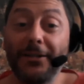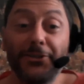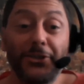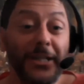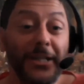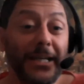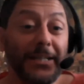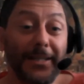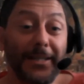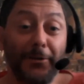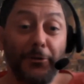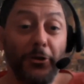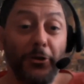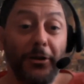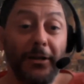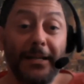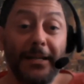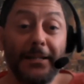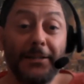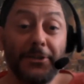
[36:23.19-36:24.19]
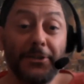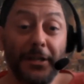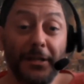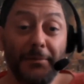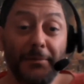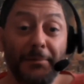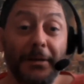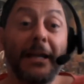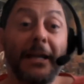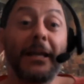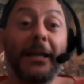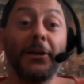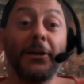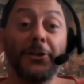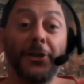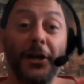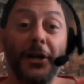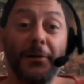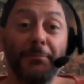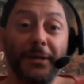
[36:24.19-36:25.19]
She gets down on knees and get
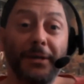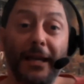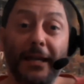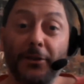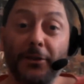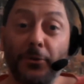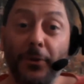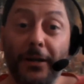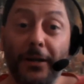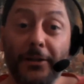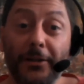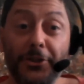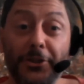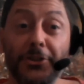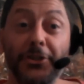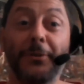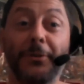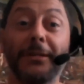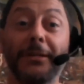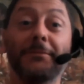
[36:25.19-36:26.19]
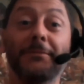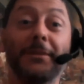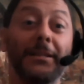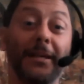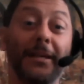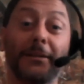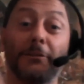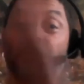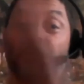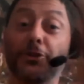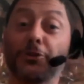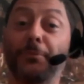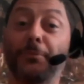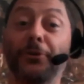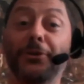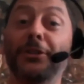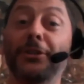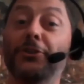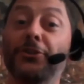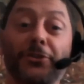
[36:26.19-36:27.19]
up again quicker. She's doing like
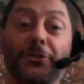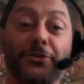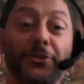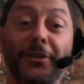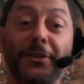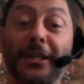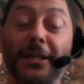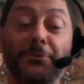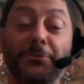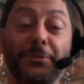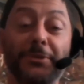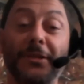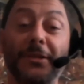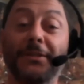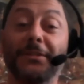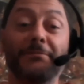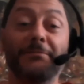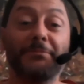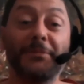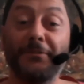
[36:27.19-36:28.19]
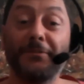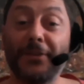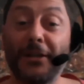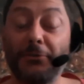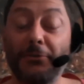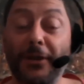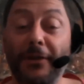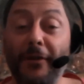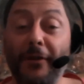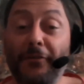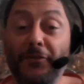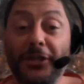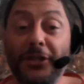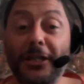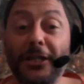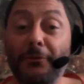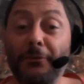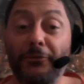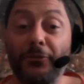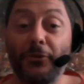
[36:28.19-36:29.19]
cross-body shots and things, which I don't think I've ever seen her
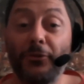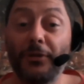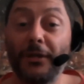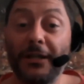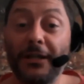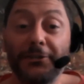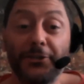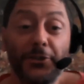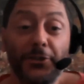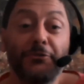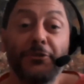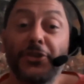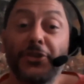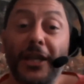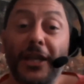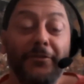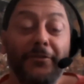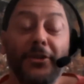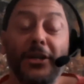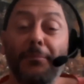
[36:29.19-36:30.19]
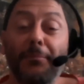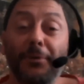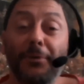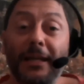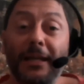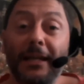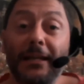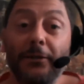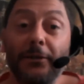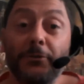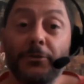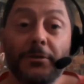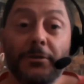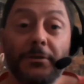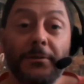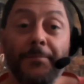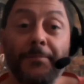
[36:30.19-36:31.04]
before, just for the sake of a couple of kilos.